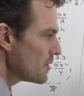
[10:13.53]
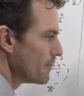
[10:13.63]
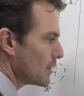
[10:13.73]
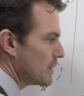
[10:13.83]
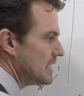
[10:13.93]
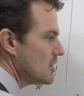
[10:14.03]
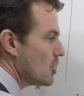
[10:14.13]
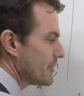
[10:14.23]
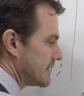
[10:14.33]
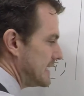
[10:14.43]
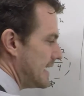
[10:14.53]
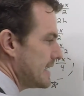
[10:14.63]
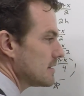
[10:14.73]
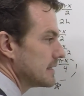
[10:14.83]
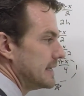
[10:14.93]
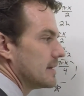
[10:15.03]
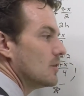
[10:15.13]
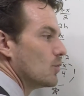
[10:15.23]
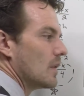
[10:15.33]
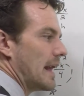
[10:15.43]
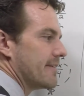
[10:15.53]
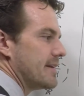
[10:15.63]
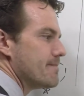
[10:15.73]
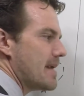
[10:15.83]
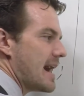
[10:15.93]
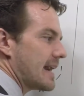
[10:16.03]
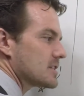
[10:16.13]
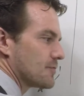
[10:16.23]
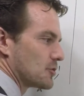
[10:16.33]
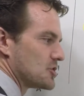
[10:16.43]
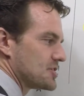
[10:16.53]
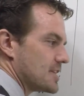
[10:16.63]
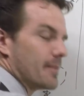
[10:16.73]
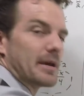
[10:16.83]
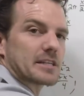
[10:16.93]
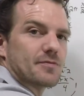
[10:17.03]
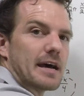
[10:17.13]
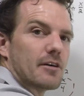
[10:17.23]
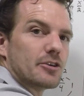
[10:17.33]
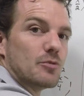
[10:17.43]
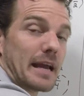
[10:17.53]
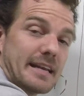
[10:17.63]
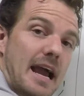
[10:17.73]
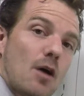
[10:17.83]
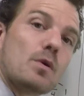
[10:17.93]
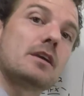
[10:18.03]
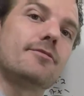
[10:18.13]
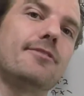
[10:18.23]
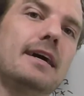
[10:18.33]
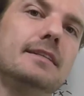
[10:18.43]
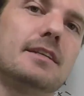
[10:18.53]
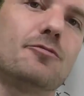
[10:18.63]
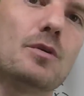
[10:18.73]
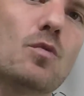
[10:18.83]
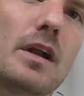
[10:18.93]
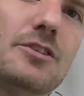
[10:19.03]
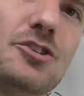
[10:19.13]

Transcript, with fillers: but we know that the area will have a max for some x value, and now we could find it if we wanted